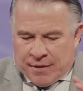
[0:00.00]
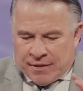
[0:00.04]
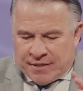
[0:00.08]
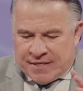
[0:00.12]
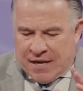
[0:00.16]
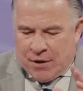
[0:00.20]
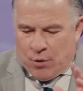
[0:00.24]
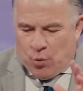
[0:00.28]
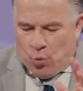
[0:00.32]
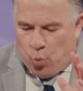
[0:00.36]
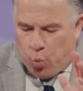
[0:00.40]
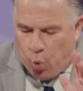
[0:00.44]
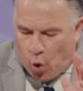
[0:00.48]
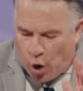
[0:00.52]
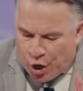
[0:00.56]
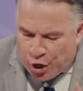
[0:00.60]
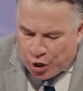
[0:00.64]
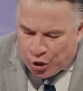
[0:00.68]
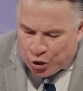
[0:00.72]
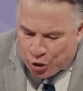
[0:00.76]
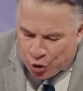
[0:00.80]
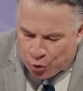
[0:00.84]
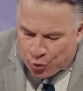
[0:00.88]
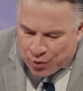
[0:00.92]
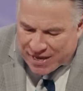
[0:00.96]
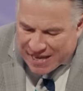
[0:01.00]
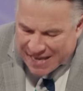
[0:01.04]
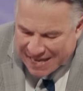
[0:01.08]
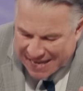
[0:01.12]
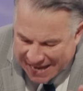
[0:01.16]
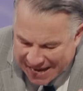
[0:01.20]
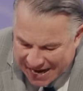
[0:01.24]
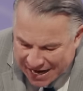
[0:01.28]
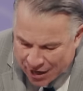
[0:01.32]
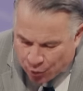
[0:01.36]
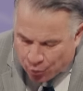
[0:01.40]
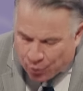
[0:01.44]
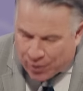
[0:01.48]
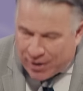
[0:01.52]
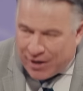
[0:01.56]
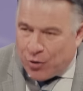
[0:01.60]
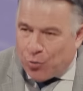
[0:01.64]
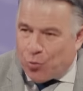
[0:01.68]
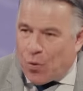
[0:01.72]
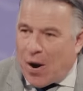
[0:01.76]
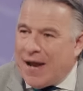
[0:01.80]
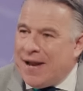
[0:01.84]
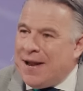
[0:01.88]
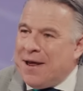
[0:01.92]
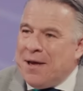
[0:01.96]
See, what are you
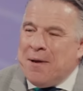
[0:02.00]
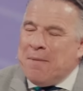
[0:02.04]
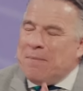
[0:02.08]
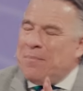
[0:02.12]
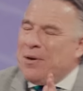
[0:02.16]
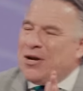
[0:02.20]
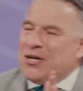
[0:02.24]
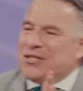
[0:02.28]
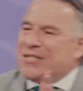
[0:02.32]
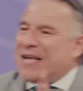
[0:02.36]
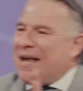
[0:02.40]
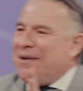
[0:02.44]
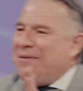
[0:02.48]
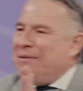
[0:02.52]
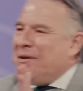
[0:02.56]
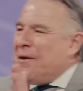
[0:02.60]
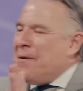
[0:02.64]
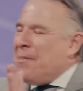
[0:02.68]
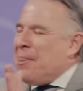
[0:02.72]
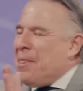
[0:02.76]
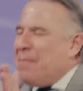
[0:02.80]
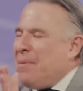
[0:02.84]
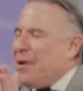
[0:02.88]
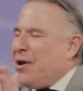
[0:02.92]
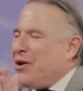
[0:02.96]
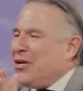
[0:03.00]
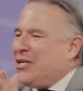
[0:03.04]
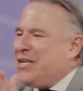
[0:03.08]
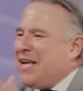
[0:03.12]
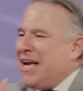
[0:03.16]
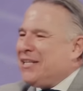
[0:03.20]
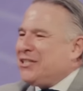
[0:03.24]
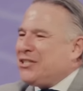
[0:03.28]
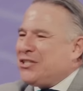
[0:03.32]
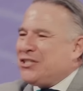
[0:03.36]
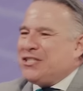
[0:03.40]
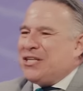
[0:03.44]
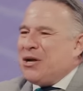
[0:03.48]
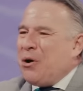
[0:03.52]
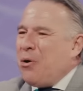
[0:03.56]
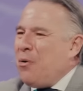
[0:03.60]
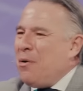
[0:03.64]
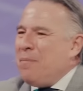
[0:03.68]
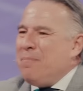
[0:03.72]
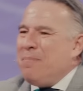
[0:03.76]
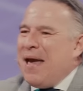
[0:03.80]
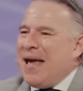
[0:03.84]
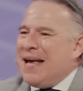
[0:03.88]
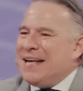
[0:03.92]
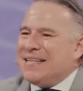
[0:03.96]
hearing right? Because I because it's
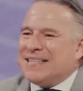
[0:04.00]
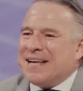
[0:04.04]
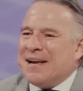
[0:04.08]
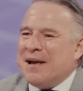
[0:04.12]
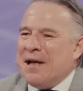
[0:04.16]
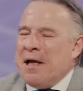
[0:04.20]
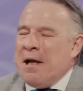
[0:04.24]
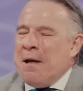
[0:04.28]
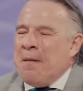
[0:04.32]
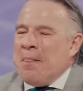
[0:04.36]
so amazing.